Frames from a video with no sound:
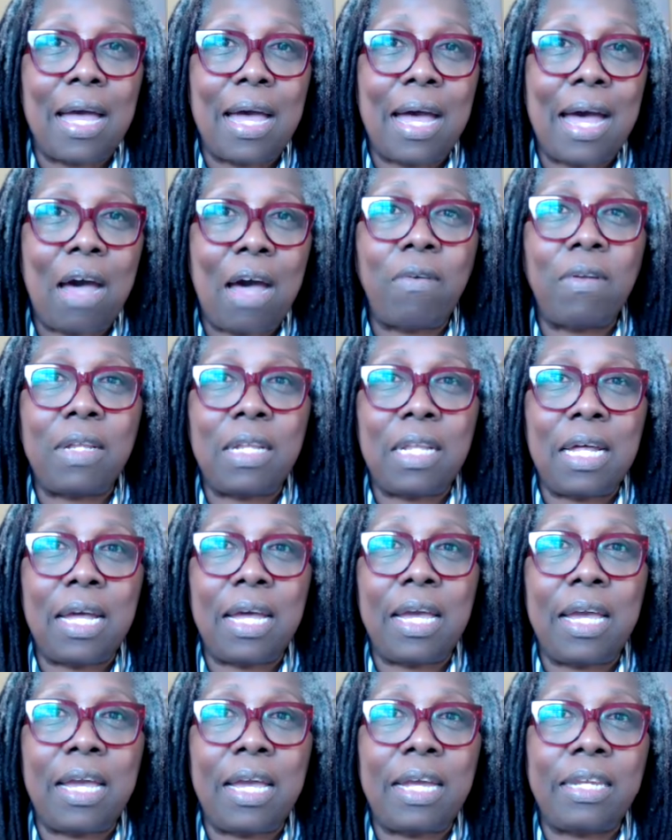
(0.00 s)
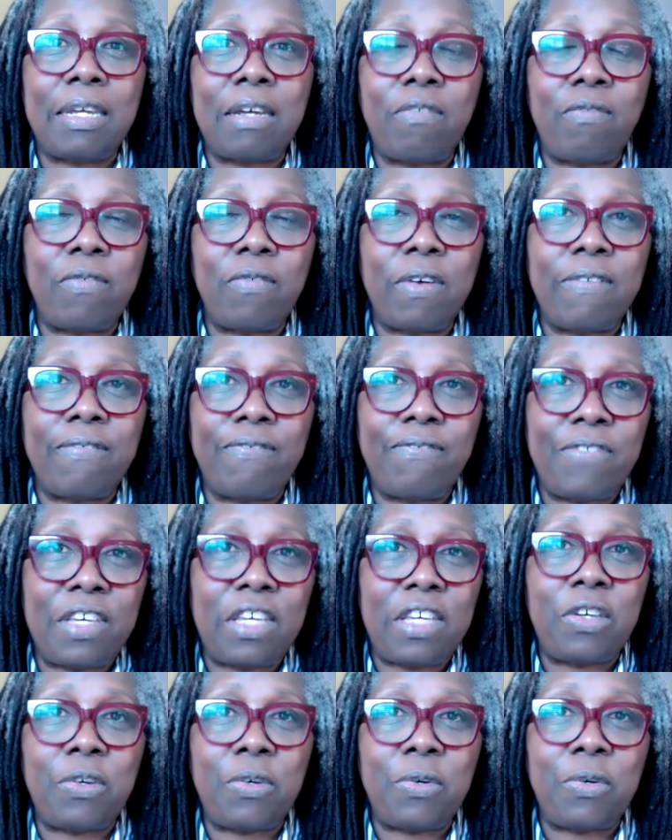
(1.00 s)
outline and
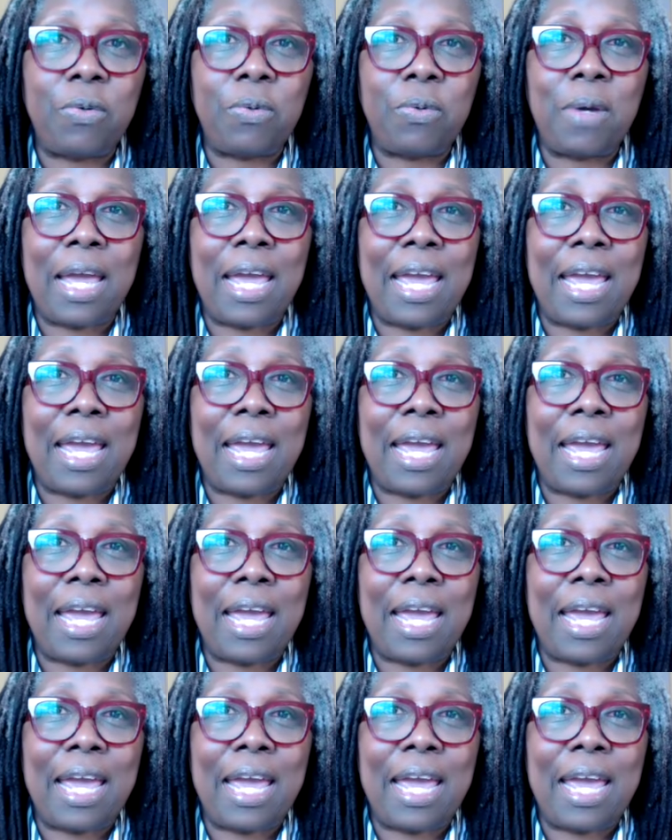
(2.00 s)
review